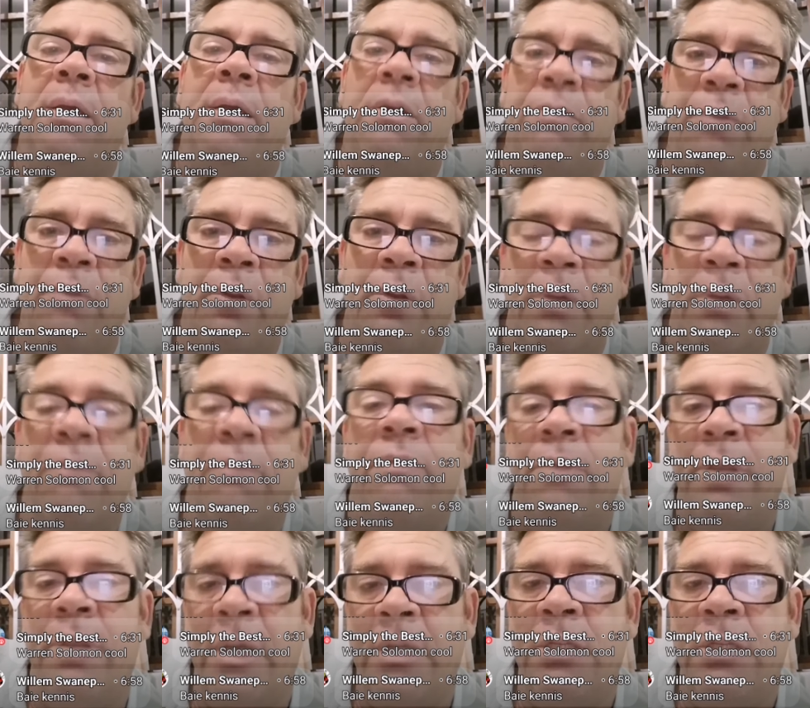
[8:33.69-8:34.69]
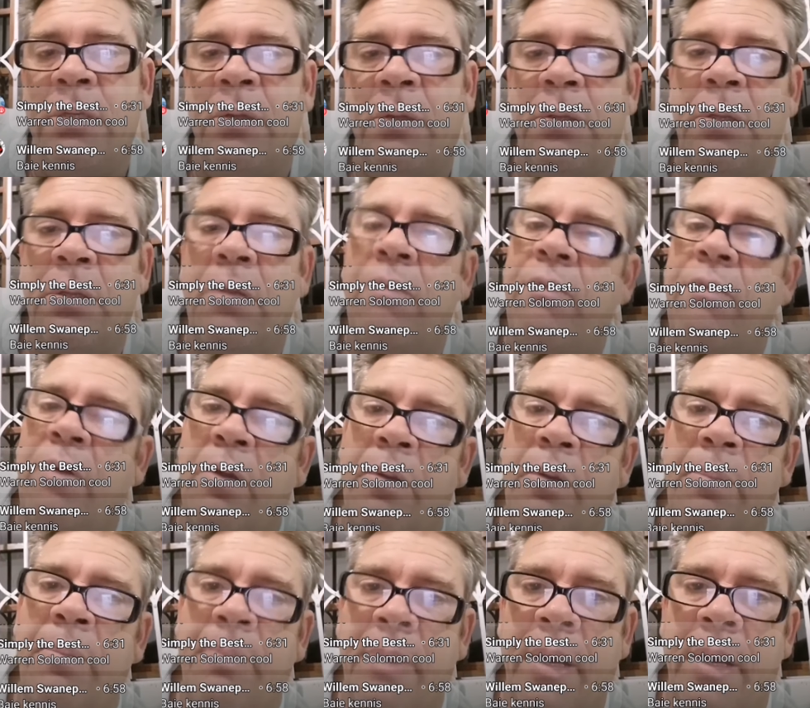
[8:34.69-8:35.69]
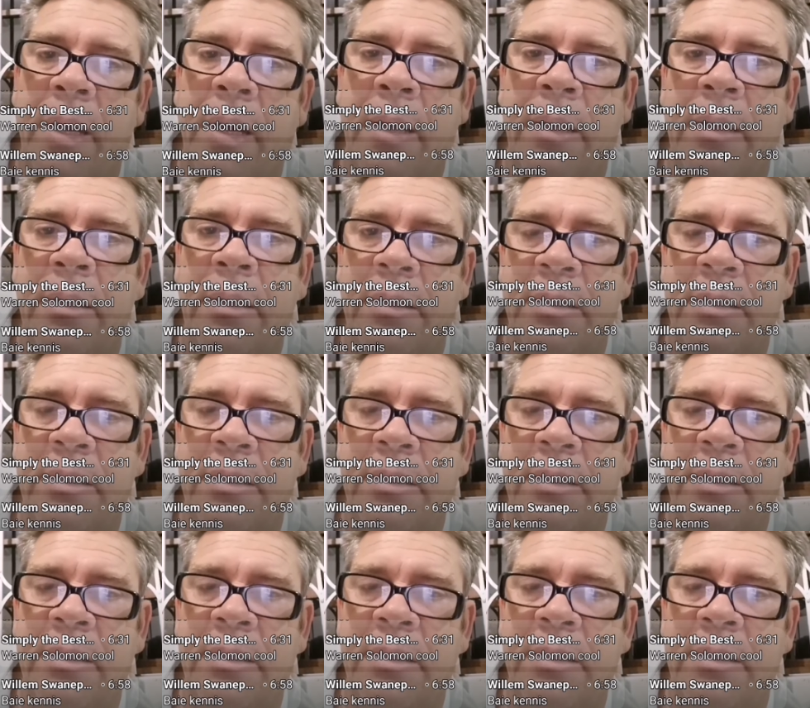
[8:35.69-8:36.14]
If you're looking for that shell, you've got to apply